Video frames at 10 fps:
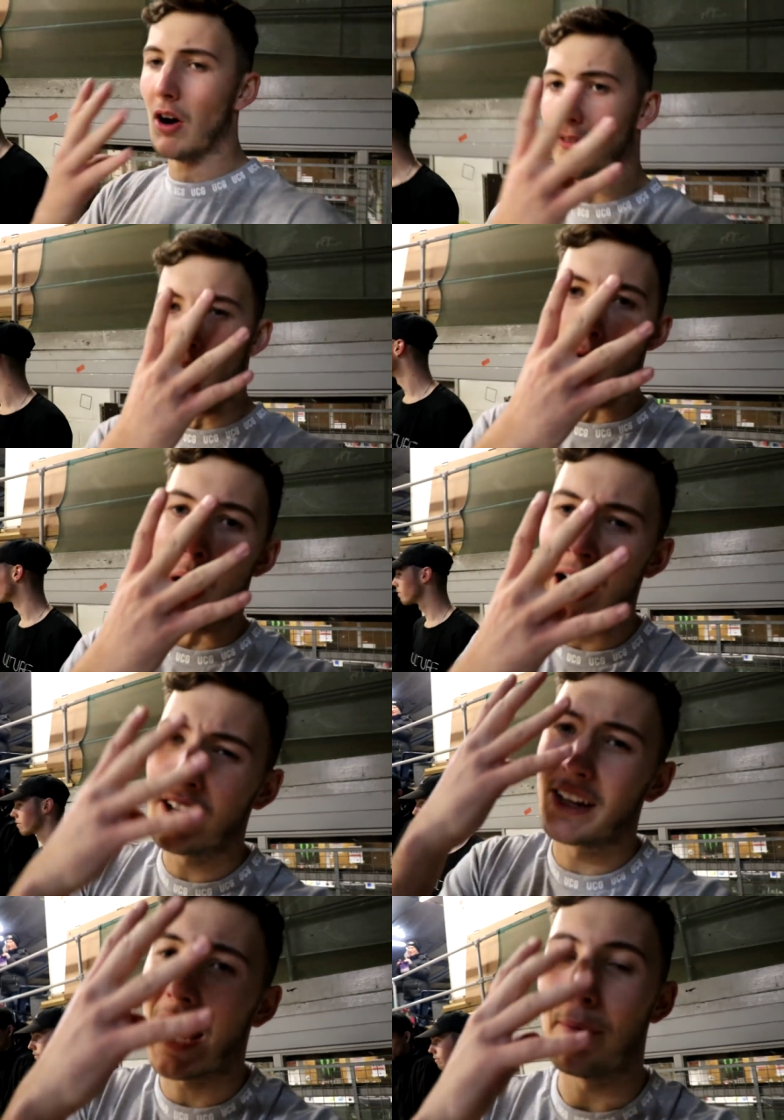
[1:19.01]
Four-way,
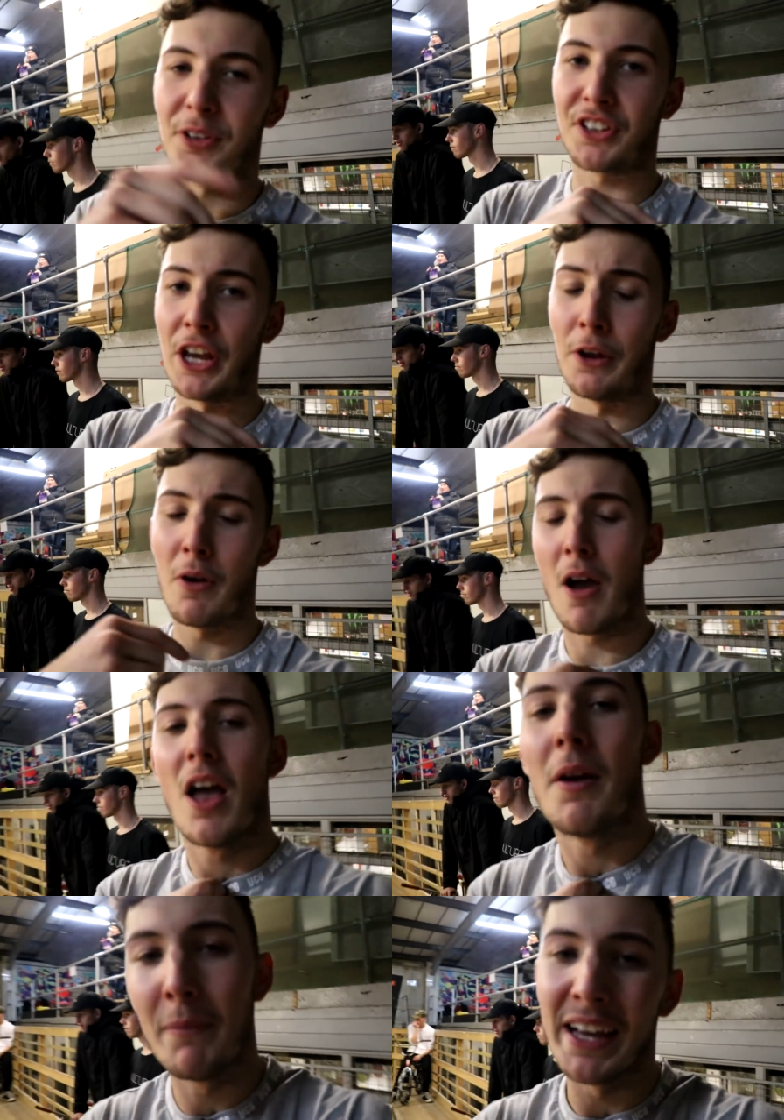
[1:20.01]
James Scoot,
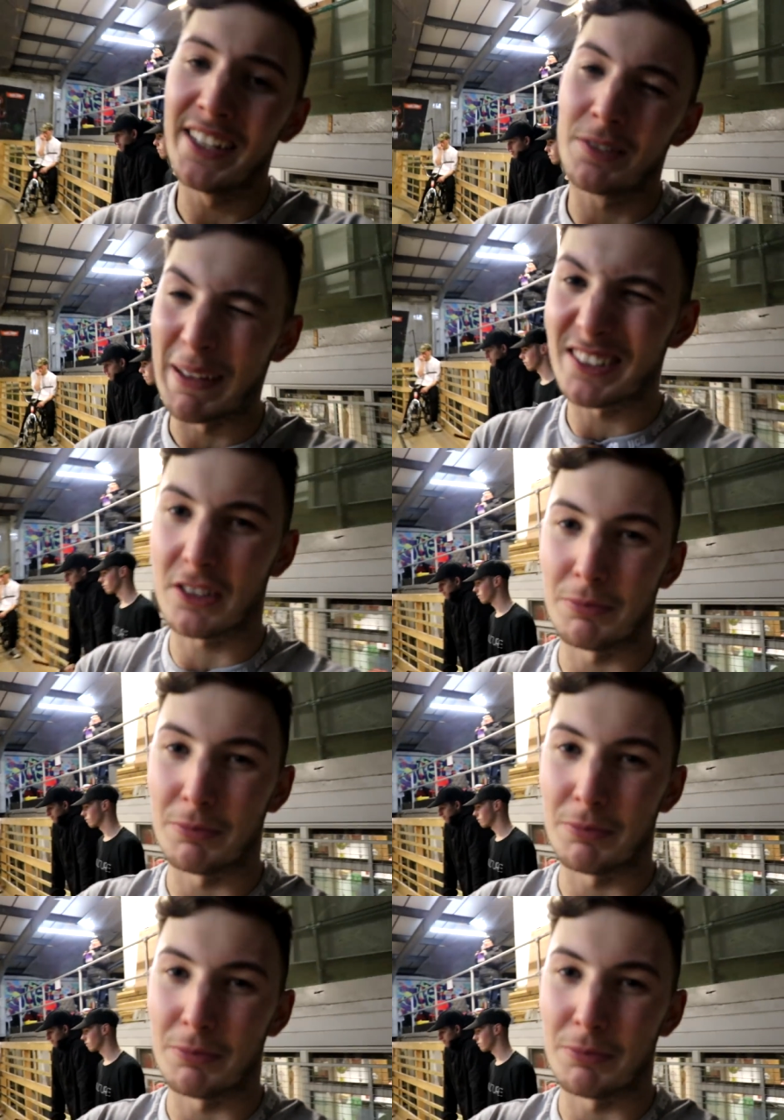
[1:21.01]
Felix Spencer